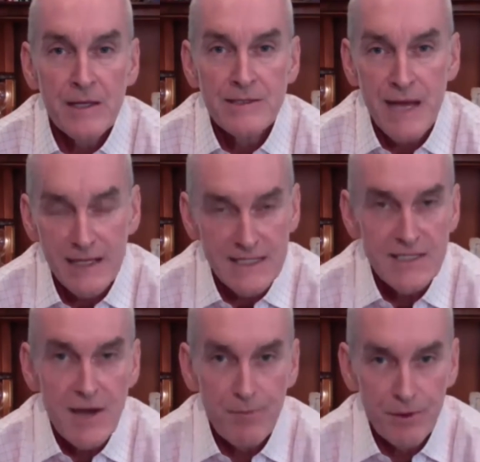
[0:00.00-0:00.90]
take a
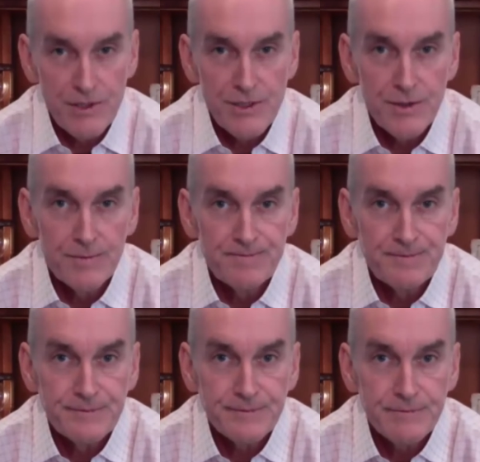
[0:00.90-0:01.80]
step or two.
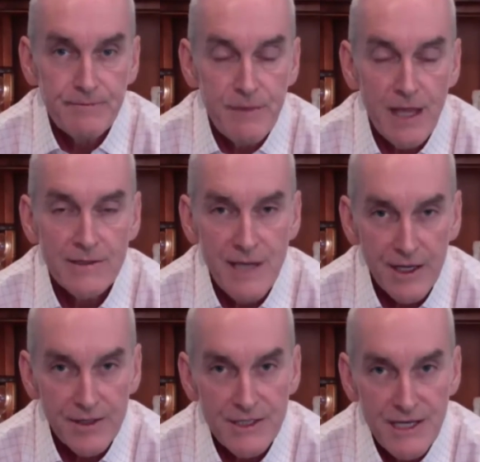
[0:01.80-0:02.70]
Take
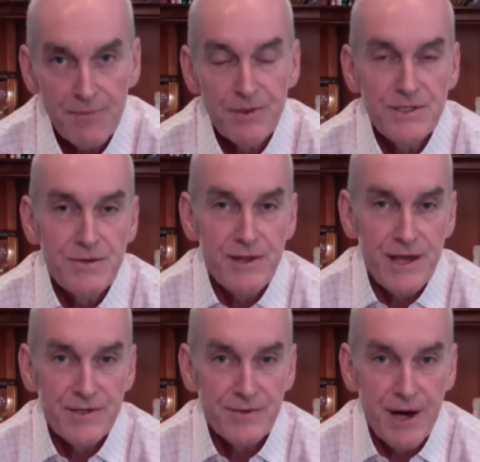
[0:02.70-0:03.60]
a step or two in
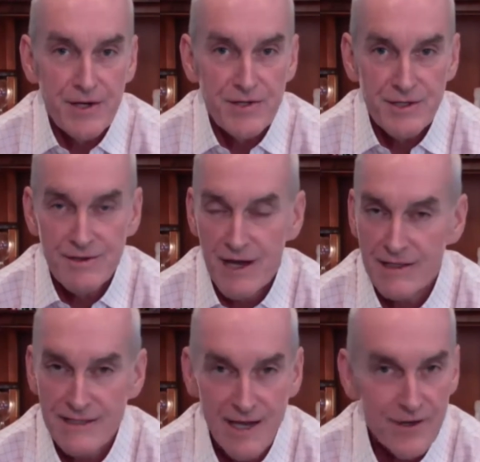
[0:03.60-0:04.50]
that direction,
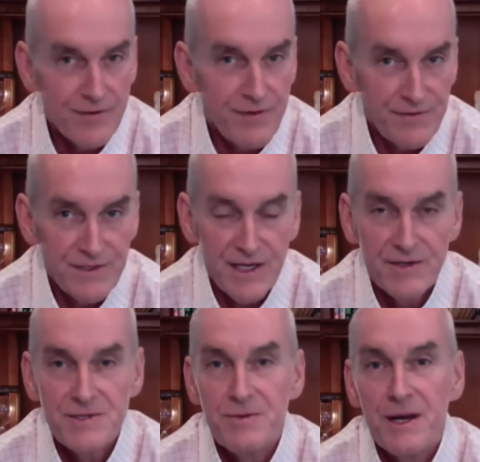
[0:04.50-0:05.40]
not 10 or 15 or
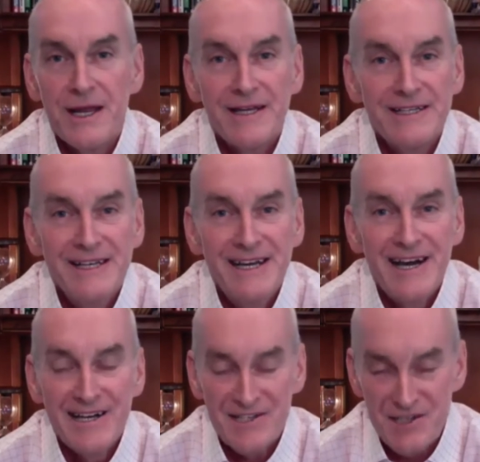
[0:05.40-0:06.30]
20.
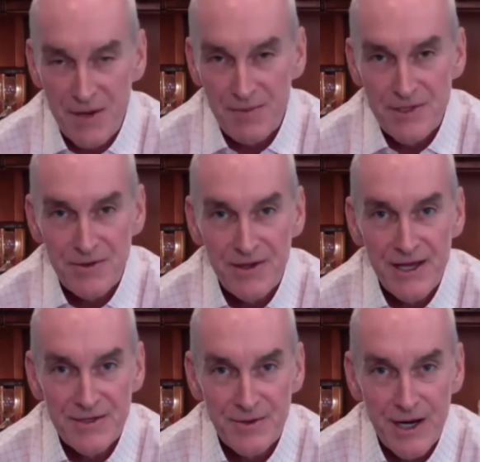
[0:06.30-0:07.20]
A step or two in
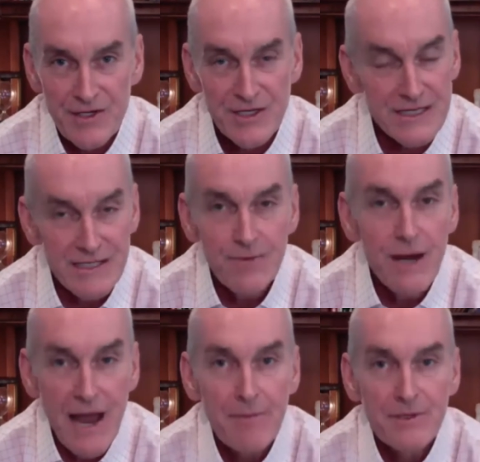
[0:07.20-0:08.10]
that direction and see what
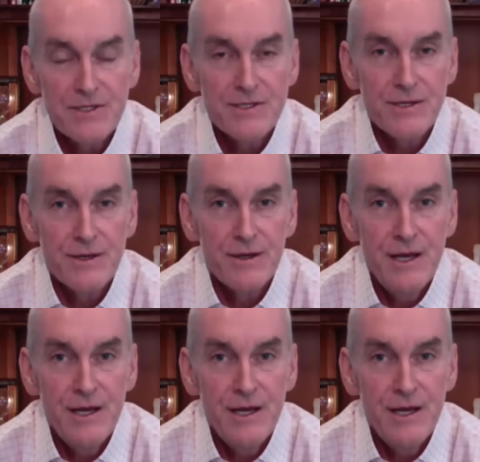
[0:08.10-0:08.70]
happens to you.